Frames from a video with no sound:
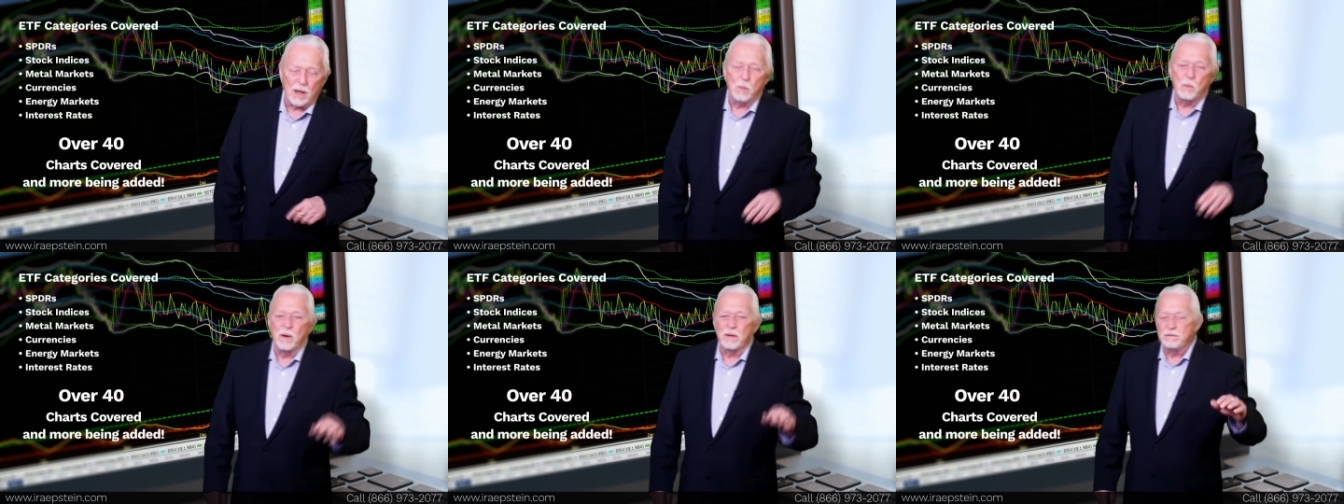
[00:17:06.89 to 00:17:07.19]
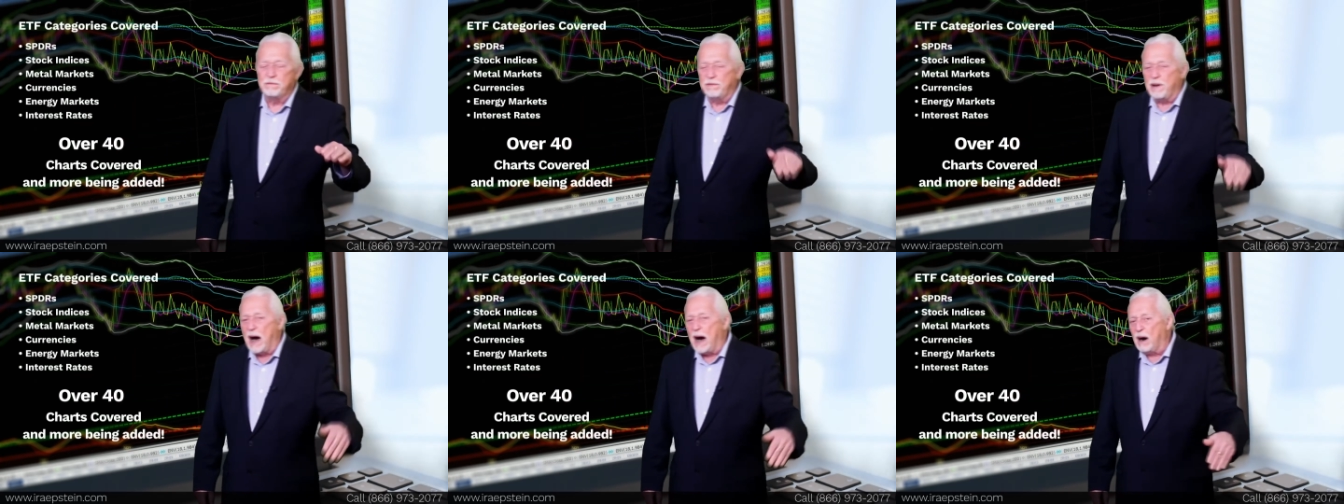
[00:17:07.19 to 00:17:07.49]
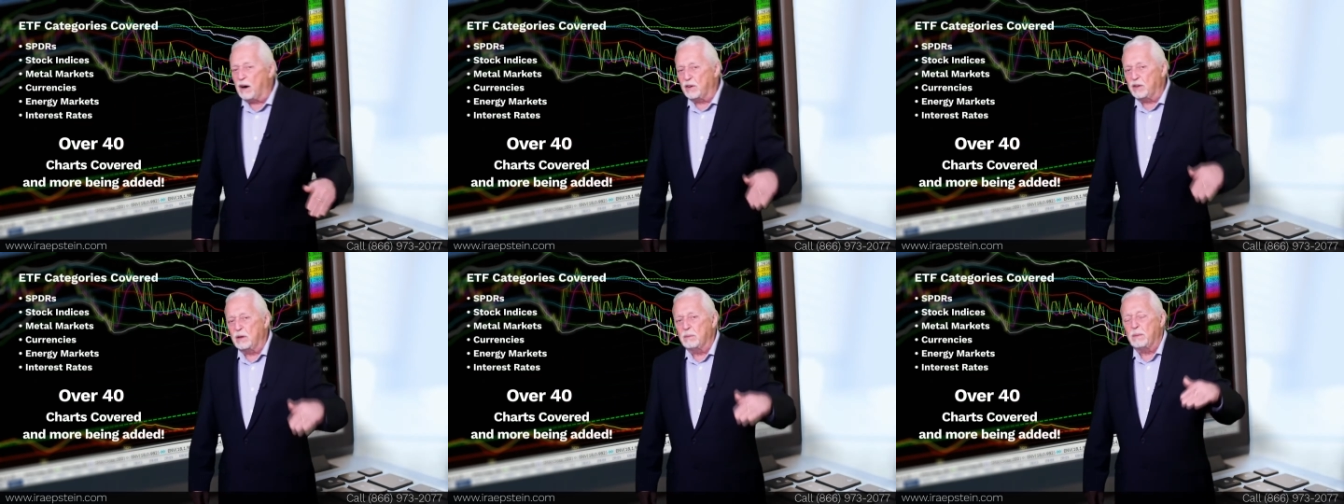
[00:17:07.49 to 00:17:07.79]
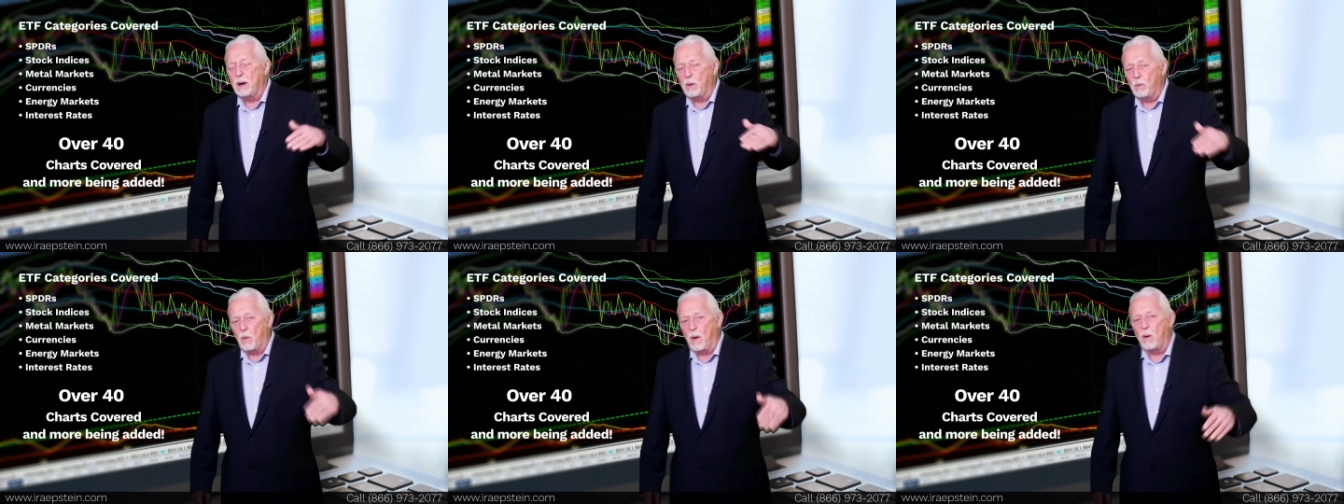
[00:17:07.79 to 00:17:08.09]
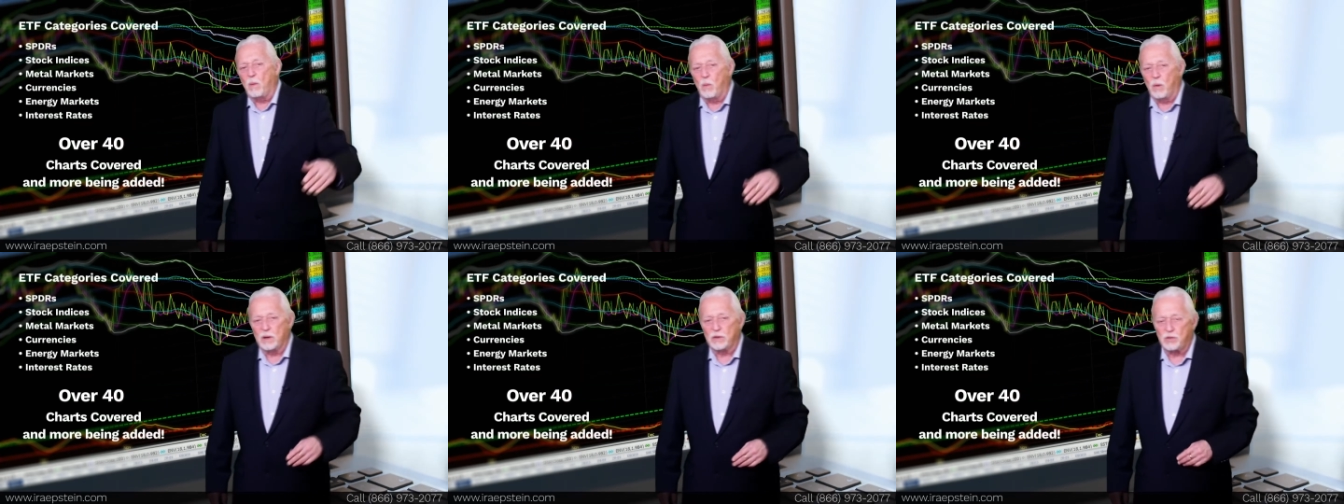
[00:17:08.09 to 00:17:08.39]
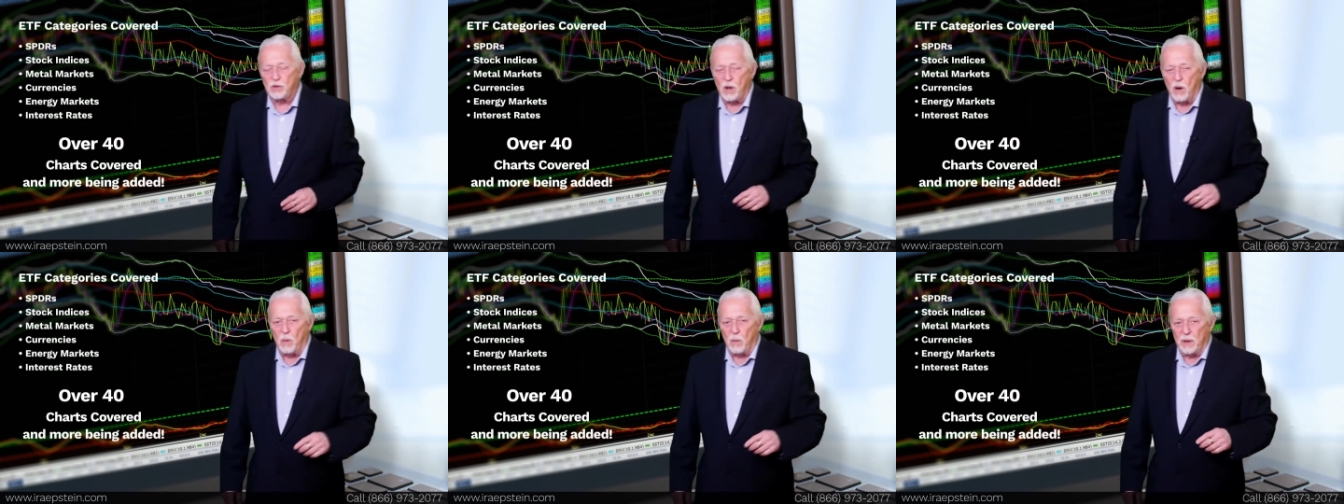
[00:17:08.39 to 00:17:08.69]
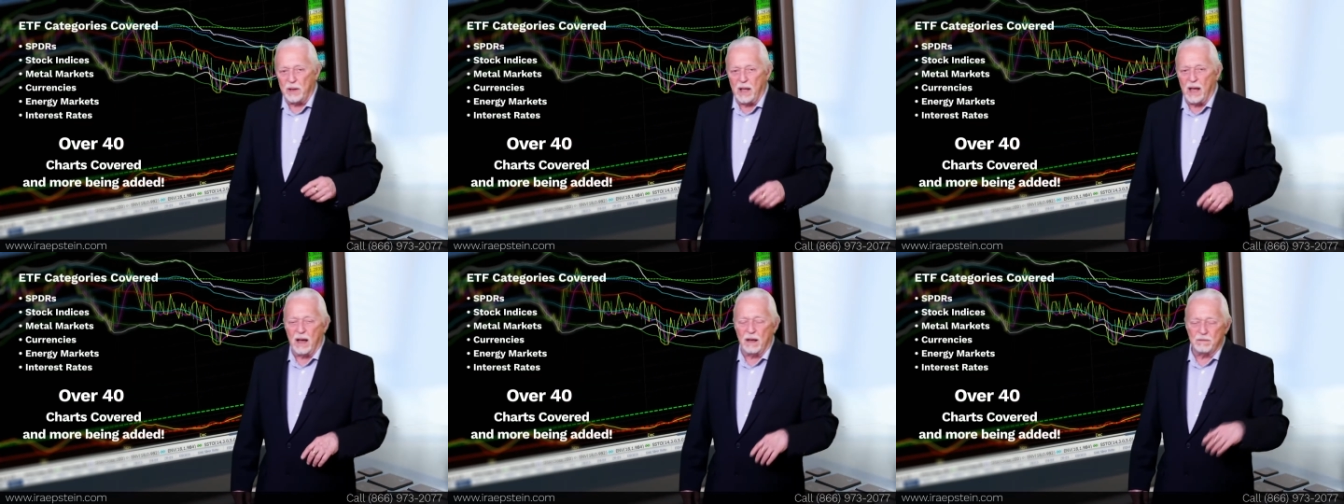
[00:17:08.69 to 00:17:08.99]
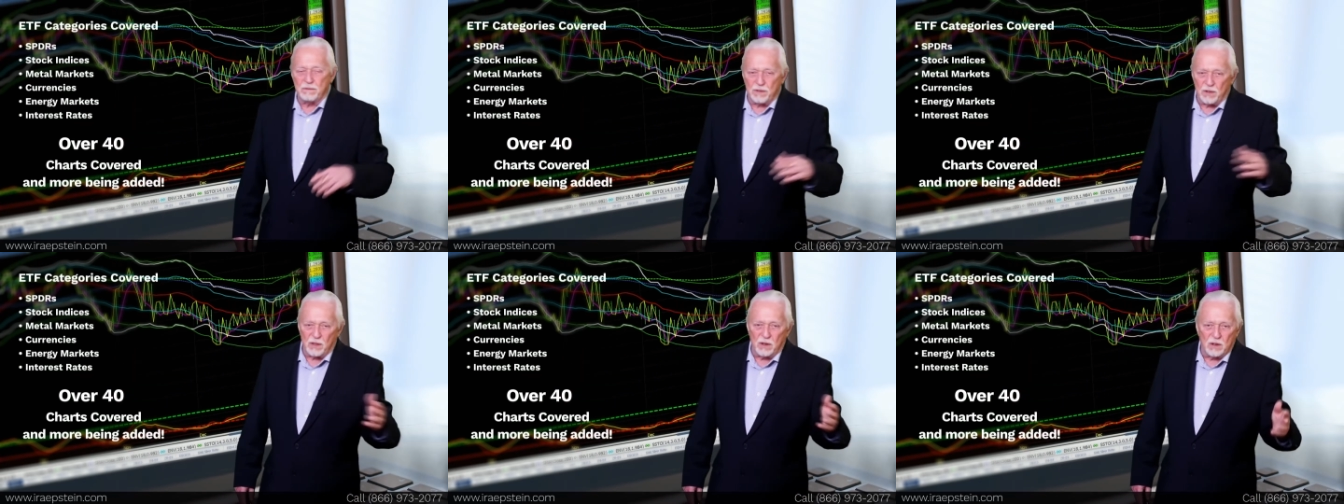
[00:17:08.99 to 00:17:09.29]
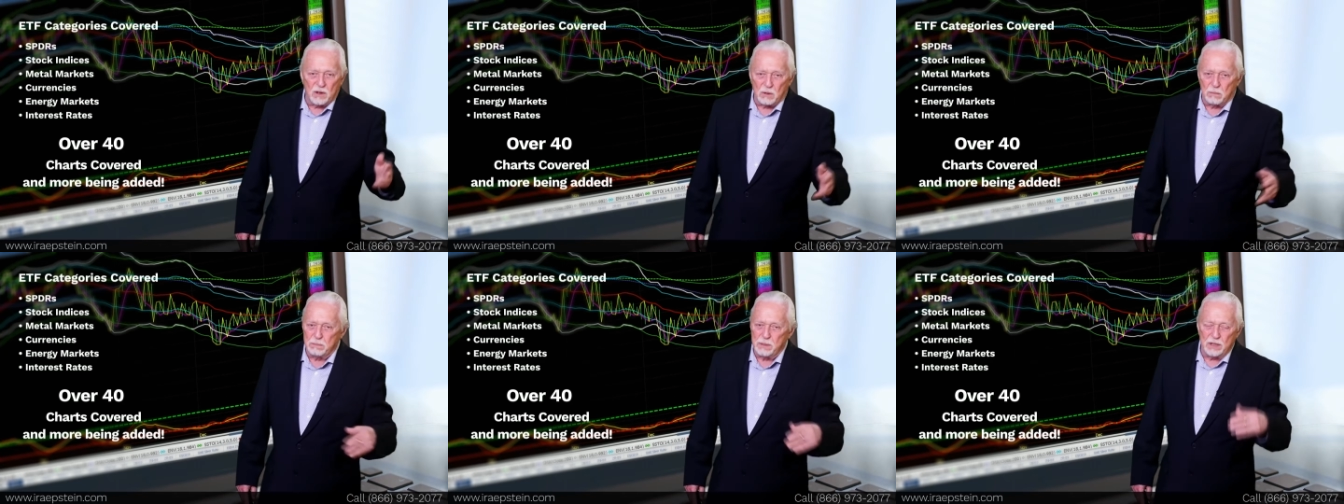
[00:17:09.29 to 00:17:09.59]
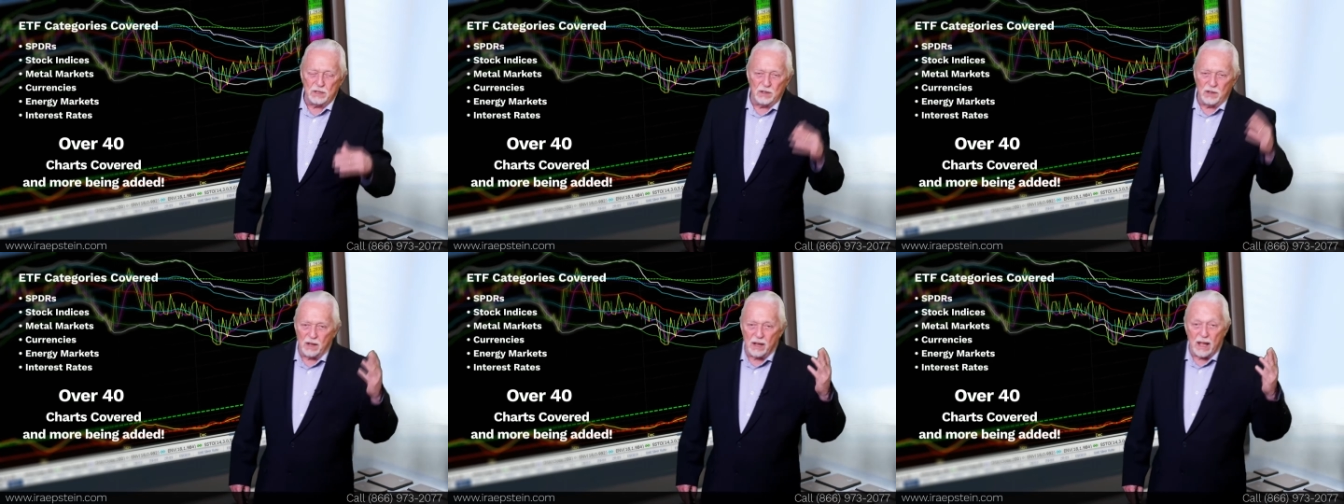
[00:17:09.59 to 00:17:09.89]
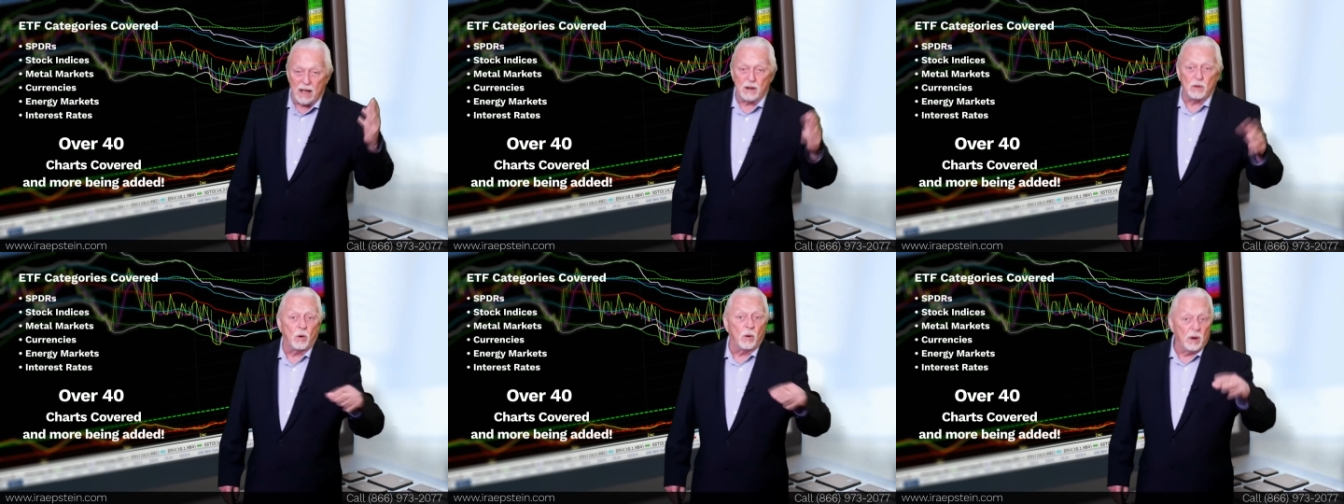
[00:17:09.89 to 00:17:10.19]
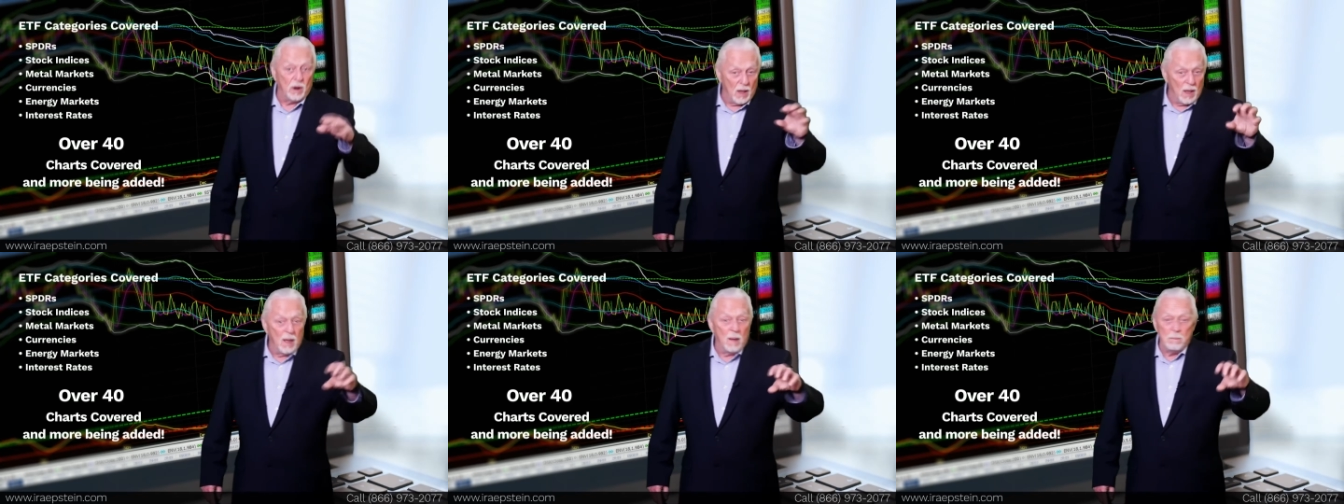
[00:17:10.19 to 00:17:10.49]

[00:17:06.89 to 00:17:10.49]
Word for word: I want volume. I want what's going on for the little bit you get or